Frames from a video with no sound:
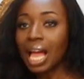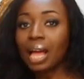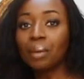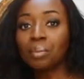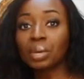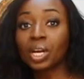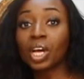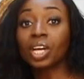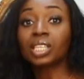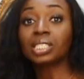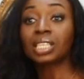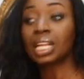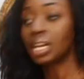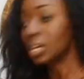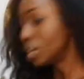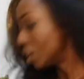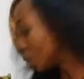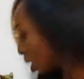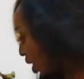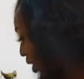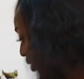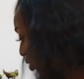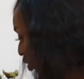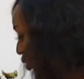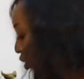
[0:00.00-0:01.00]
Because the
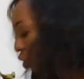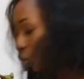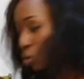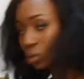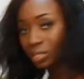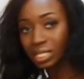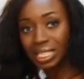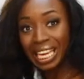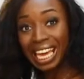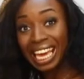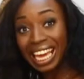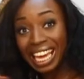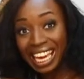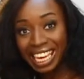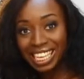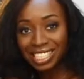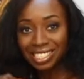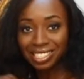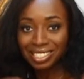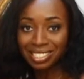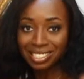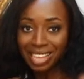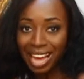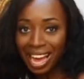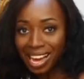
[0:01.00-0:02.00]
love goes
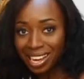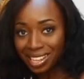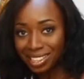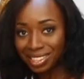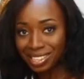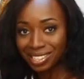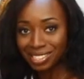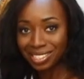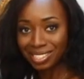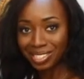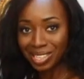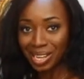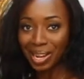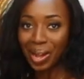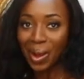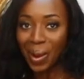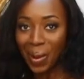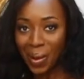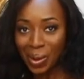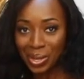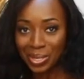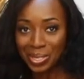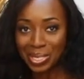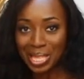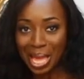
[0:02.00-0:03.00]
inside those
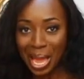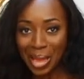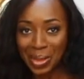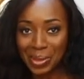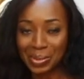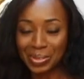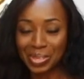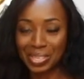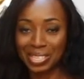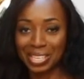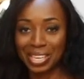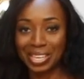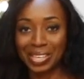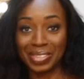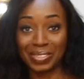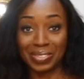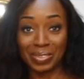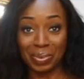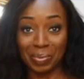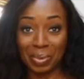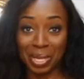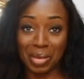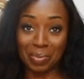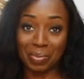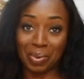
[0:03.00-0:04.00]
clothes that you see.
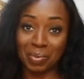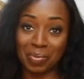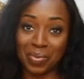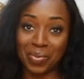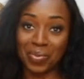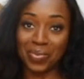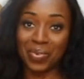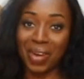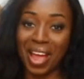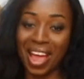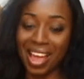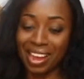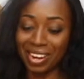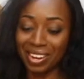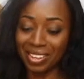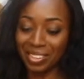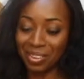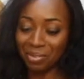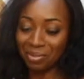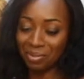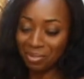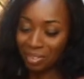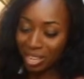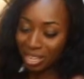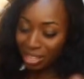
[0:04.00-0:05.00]
So many people wear a lot
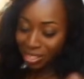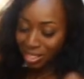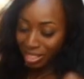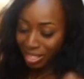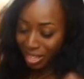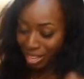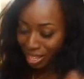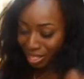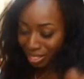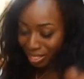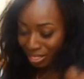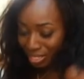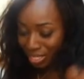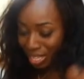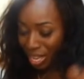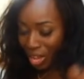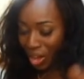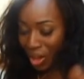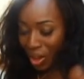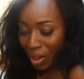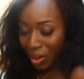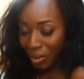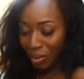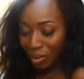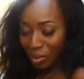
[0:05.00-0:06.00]
of fake things.
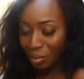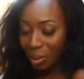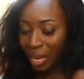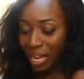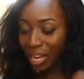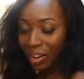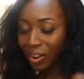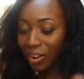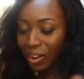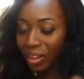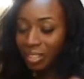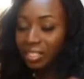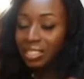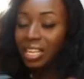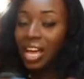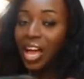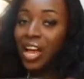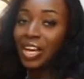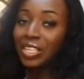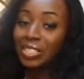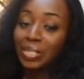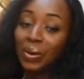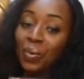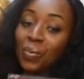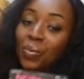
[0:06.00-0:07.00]
Oh my God.
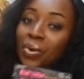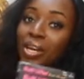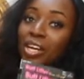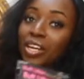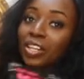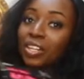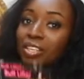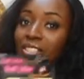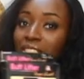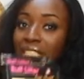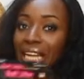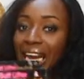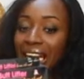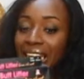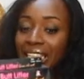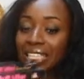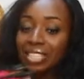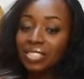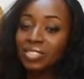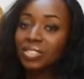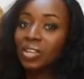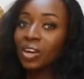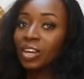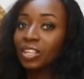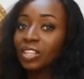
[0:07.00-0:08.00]
So we're gonna try
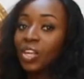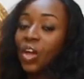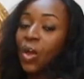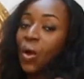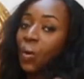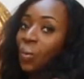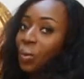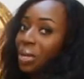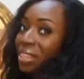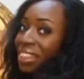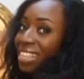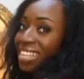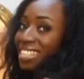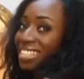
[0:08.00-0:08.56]
this on with